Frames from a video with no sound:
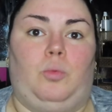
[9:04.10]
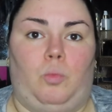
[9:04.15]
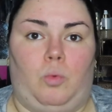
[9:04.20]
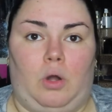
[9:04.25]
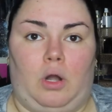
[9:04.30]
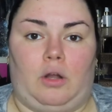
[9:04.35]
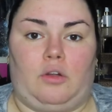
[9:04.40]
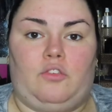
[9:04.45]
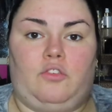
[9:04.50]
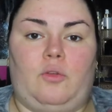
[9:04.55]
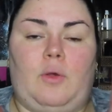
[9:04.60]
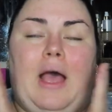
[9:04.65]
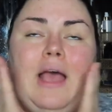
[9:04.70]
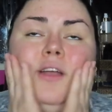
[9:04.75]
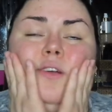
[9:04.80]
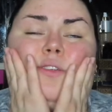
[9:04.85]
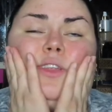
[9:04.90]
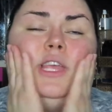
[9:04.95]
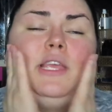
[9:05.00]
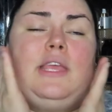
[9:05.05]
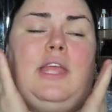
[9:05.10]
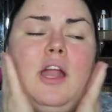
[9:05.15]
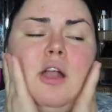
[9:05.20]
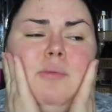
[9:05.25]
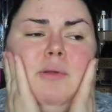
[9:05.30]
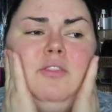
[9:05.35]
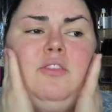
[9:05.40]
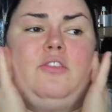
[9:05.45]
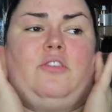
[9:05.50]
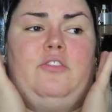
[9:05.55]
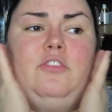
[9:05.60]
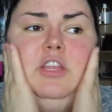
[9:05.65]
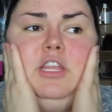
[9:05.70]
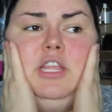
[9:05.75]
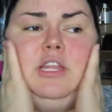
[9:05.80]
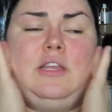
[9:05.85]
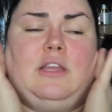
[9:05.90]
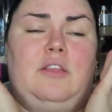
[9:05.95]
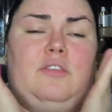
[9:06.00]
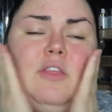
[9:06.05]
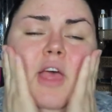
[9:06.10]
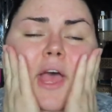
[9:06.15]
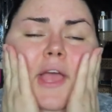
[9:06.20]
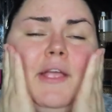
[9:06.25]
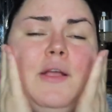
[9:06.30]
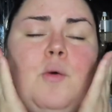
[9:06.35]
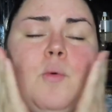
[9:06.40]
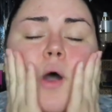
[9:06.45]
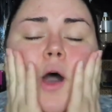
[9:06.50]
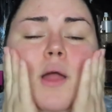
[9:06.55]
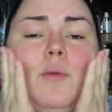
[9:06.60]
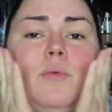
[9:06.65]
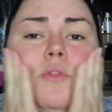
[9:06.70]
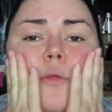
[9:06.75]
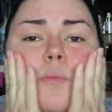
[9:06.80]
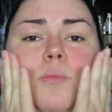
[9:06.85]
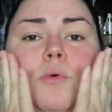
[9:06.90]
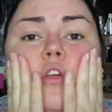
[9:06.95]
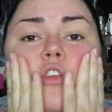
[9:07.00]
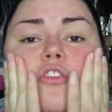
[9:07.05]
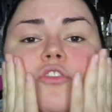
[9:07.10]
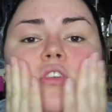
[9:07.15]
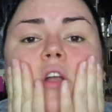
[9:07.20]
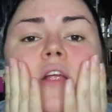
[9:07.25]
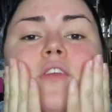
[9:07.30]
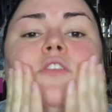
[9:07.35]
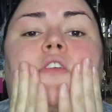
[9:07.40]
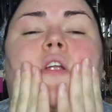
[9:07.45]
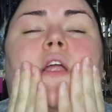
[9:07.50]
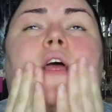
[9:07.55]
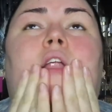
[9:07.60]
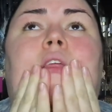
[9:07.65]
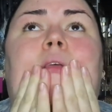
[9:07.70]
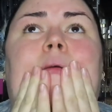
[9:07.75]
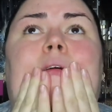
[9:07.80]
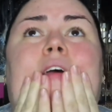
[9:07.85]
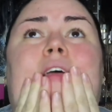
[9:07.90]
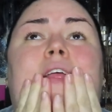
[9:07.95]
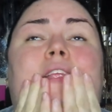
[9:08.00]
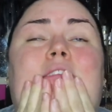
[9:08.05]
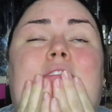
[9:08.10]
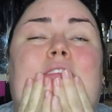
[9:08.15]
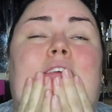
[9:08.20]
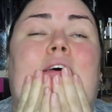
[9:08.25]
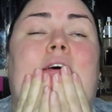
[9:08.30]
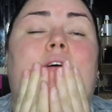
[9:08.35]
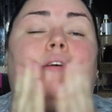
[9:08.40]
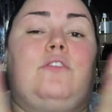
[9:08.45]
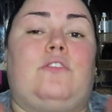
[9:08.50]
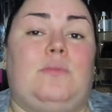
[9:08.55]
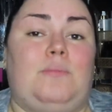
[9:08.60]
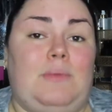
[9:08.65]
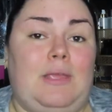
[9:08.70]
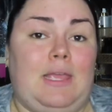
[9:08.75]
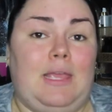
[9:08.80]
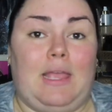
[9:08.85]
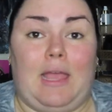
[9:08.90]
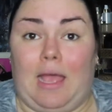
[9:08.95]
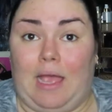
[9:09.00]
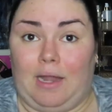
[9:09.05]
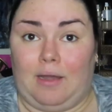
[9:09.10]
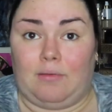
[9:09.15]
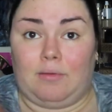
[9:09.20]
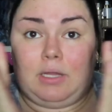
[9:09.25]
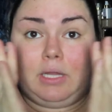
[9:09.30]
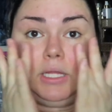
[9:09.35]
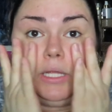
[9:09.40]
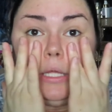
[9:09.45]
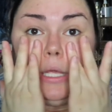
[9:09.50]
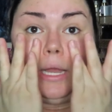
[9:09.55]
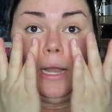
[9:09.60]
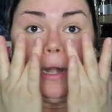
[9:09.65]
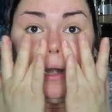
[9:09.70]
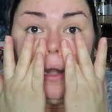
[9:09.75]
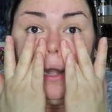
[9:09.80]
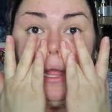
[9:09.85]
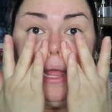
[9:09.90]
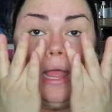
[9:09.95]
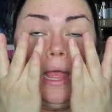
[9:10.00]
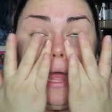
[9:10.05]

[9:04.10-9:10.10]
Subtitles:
works. So I don't really care about the stickiness. I go on with a moisturizer anyway, so to me, I don't really care.